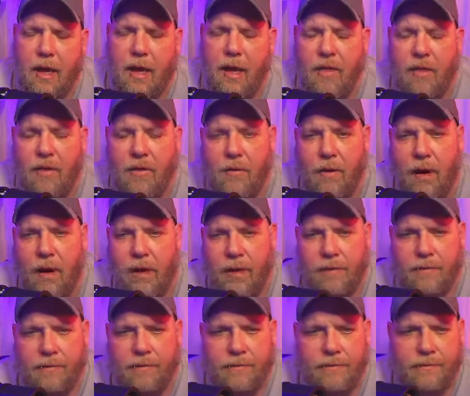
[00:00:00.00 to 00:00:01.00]
in the
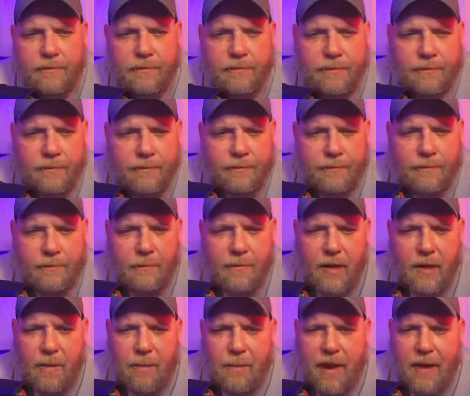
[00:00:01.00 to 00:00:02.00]
ring.
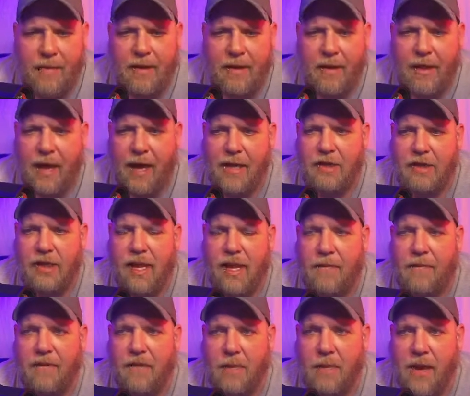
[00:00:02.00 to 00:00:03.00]
Bobby Lashley
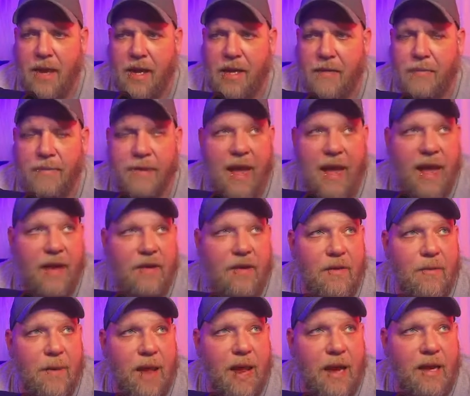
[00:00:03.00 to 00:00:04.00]
and MVP come down,
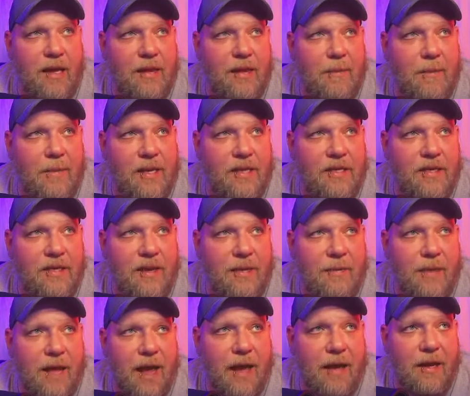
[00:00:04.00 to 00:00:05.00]
demanding the Miz
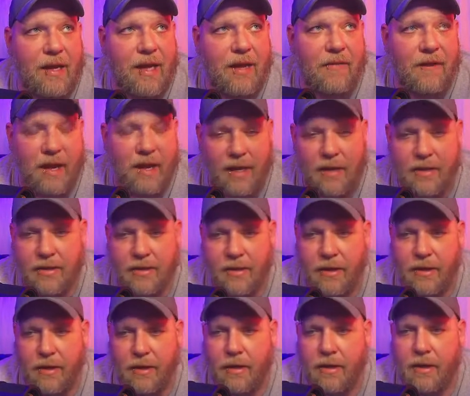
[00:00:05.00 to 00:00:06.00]
come down and give an
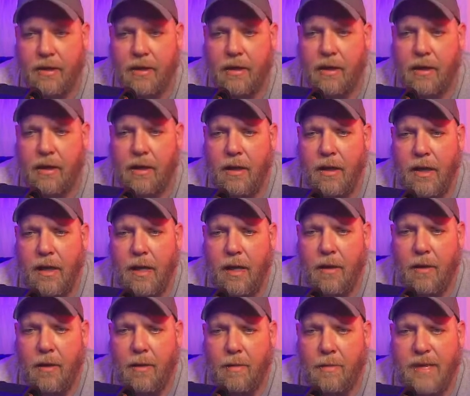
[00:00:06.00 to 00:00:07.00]
answer.
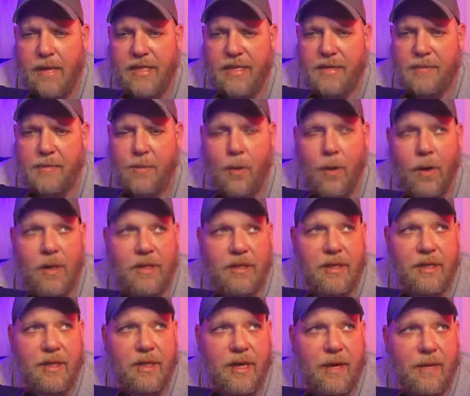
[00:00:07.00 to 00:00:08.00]
Miz and
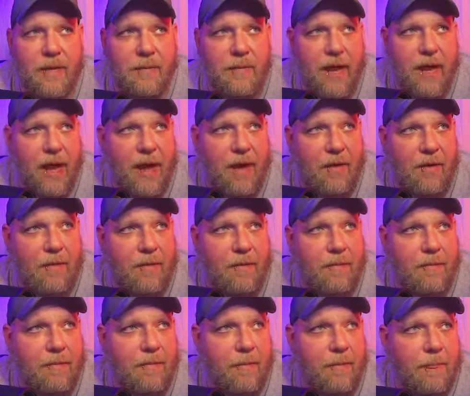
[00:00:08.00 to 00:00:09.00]
Morrison come
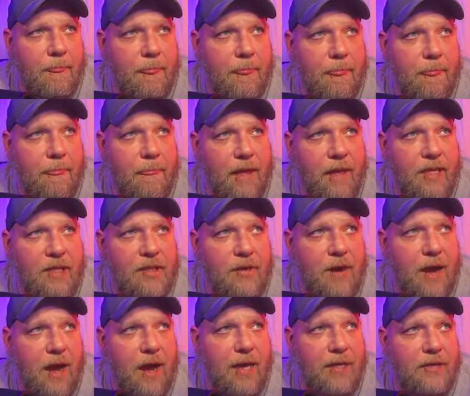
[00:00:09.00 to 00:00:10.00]
down. They
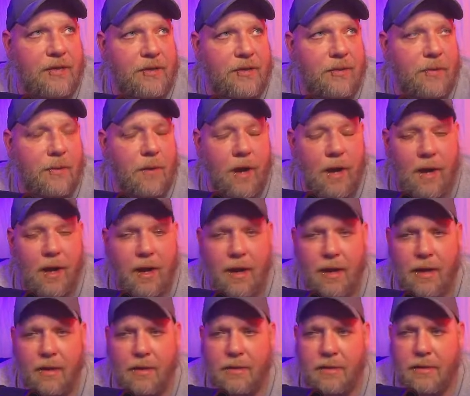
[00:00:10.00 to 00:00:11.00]
try
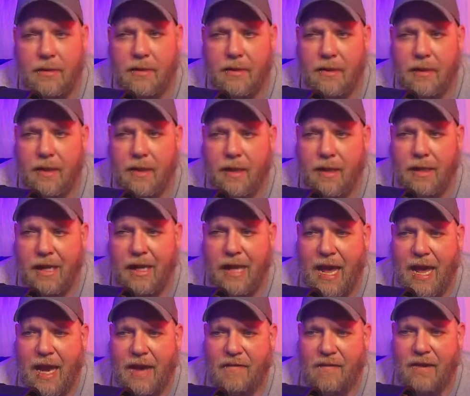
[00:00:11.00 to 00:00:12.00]
to get
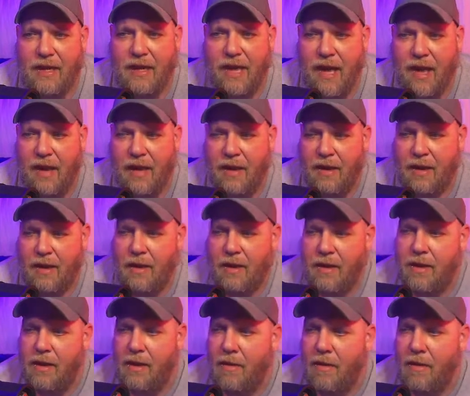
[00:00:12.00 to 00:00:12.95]
out of it again.